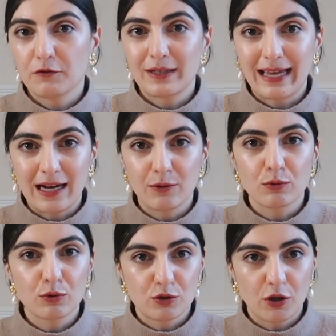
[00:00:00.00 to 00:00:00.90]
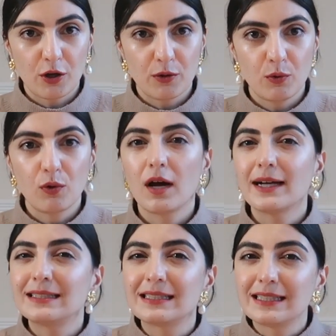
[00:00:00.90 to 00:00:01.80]
for an hour or so who'll
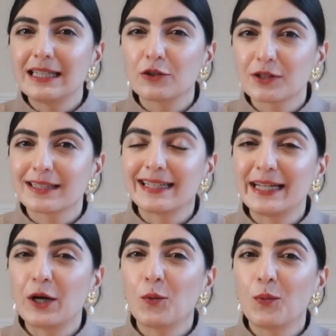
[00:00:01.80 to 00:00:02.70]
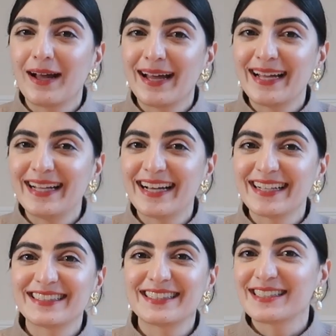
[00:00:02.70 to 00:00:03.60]
hide secretly away and